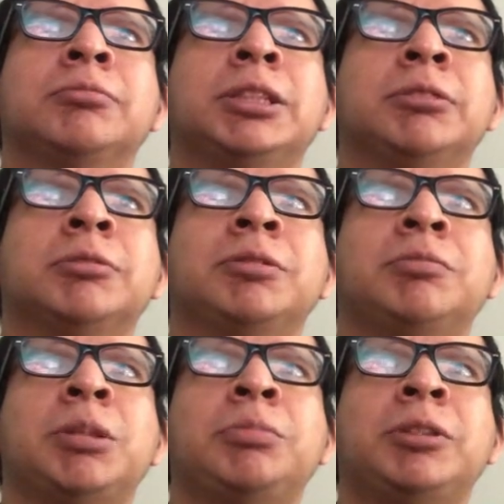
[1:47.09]
Want with
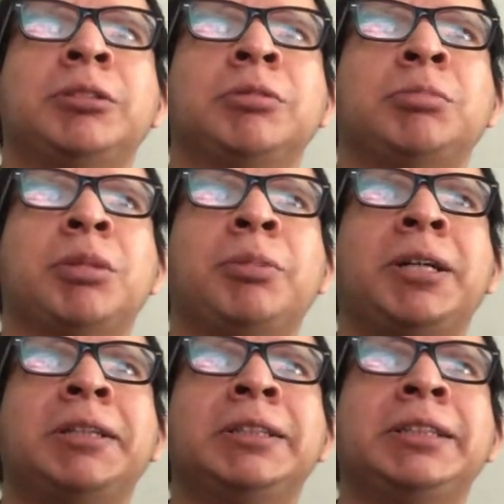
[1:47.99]
my
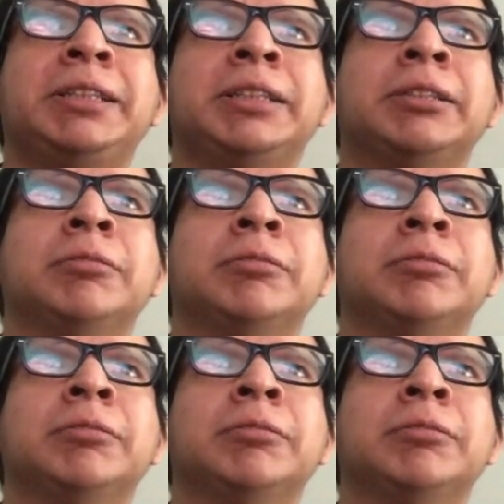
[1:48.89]
body.